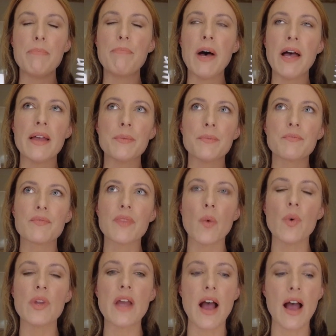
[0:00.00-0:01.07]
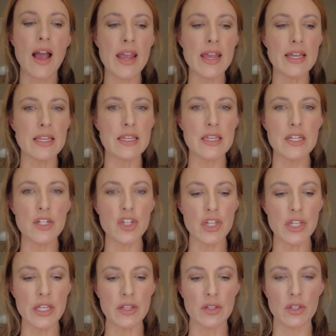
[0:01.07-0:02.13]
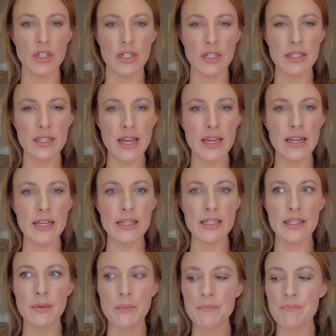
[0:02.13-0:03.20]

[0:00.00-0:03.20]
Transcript: But when I initially looked at it,